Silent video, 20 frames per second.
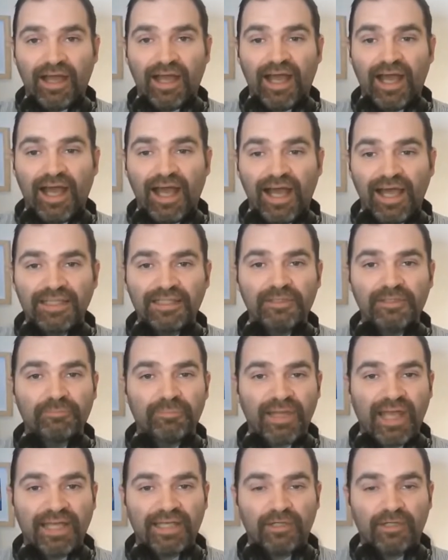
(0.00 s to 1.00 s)
and
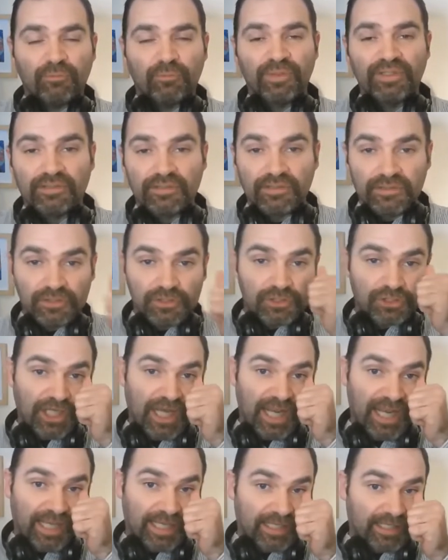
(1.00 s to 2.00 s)
black will
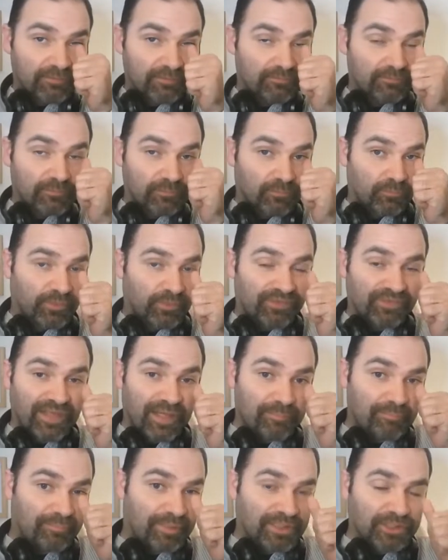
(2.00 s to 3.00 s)
check with
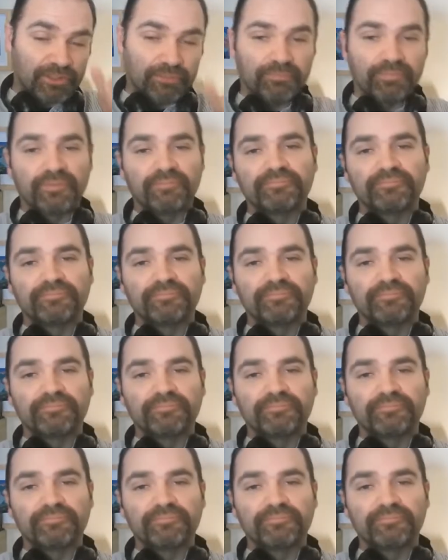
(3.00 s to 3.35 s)
that bishop.